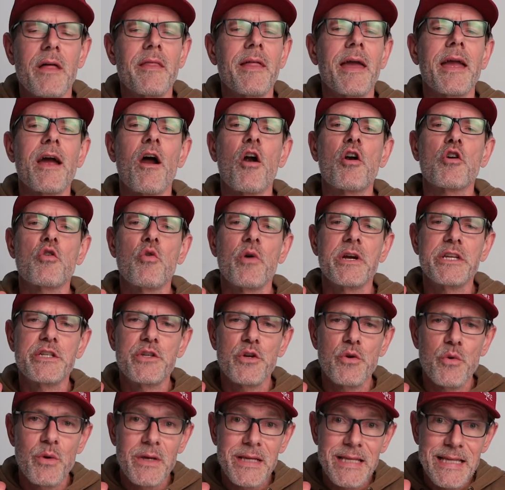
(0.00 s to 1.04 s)
they are going
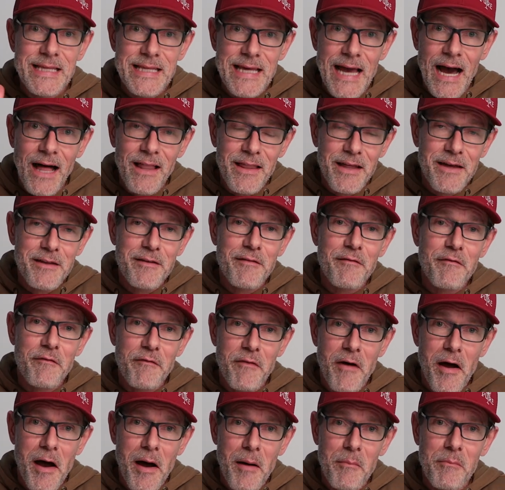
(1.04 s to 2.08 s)
to yell it
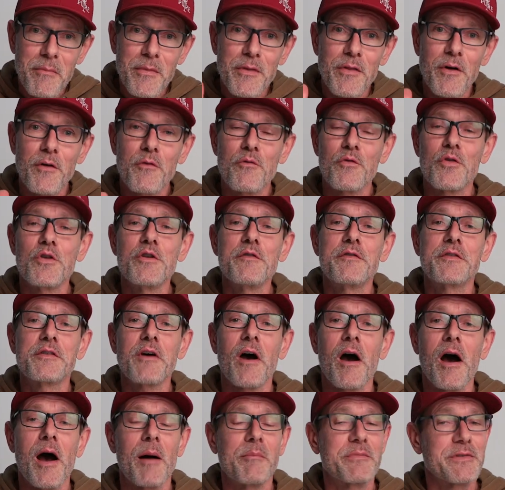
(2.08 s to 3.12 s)
from the
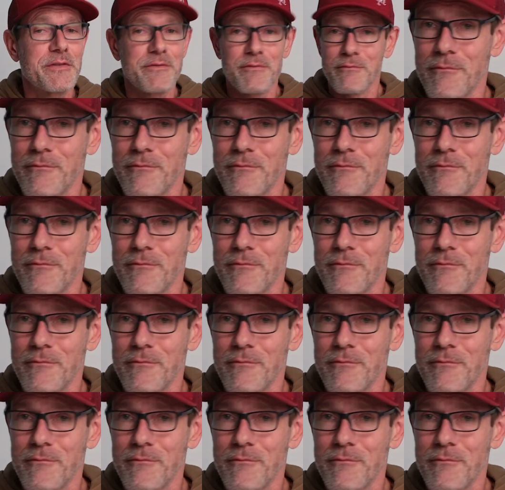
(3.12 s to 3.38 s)
rooftops,